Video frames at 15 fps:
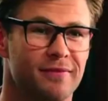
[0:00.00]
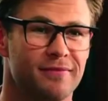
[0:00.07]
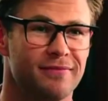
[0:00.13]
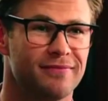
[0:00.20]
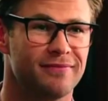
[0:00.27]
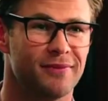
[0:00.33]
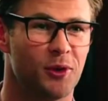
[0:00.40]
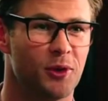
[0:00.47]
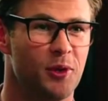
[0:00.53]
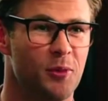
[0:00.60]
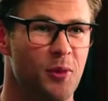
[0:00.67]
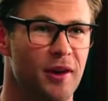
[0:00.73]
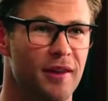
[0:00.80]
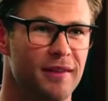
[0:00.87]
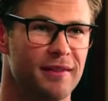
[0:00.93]
you to use your
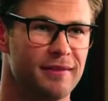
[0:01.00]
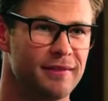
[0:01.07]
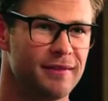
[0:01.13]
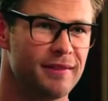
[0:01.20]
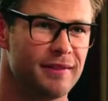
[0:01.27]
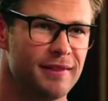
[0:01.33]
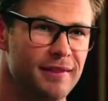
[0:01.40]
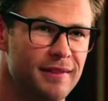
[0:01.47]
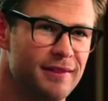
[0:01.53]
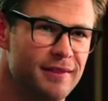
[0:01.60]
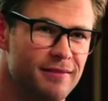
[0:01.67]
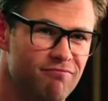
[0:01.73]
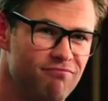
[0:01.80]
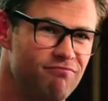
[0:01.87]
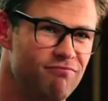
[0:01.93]
hands
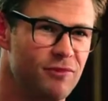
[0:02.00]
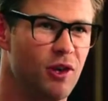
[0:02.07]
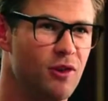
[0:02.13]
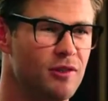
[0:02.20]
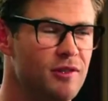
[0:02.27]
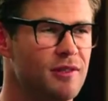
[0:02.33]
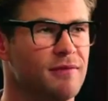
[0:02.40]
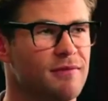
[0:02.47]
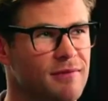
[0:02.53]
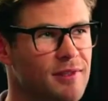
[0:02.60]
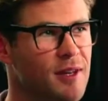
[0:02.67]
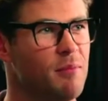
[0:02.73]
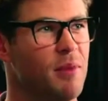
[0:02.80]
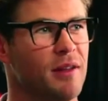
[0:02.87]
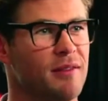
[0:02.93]

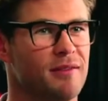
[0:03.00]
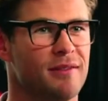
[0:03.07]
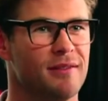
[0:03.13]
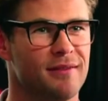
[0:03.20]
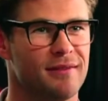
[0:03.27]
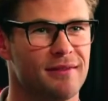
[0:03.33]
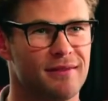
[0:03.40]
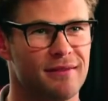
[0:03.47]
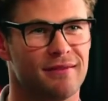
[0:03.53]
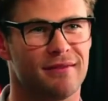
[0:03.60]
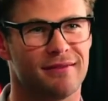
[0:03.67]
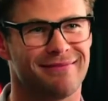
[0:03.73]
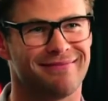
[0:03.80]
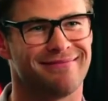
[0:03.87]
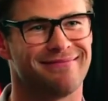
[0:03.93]
decisively, meaning I